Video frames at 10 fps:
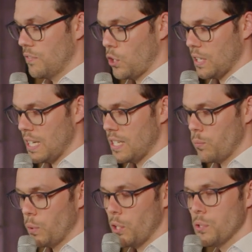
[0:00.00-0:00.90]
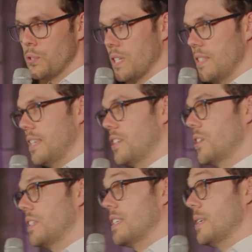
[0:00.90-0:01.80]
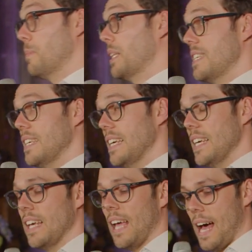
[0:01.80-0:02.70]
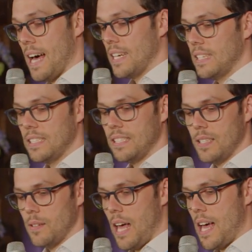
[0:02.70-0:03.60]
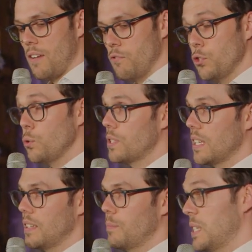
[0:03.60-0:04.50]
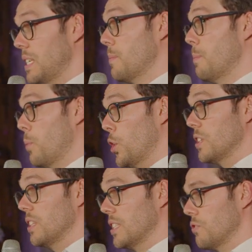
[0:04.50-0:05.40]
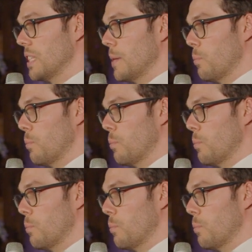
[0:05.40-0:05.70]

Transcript: of cognition, we also considered simplicity and reducing participant burden as a really